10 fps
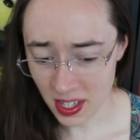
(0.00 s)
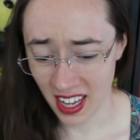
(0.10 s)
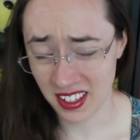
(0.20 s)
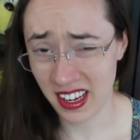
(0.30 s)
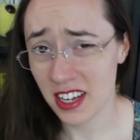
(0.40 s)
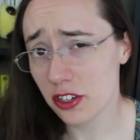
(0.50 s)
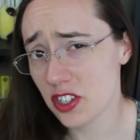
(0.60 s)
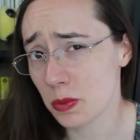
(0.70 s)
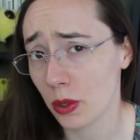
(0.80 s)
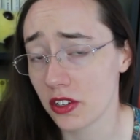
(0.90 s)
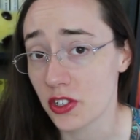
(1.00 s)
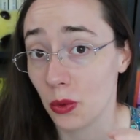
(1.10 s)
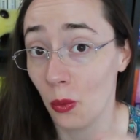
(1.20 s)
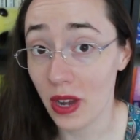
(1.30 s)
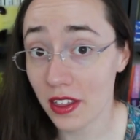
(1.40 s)
And then interspersed
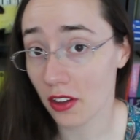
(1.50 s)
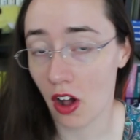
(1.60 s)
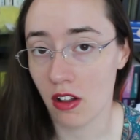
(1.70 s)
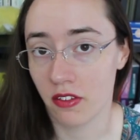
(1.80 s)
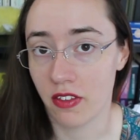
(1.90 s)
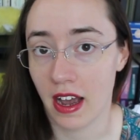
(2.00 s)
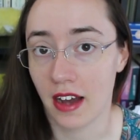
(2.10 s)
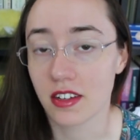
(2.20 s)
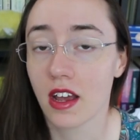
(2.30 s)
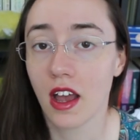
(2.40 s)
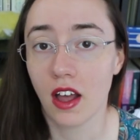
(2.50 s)
with all of that,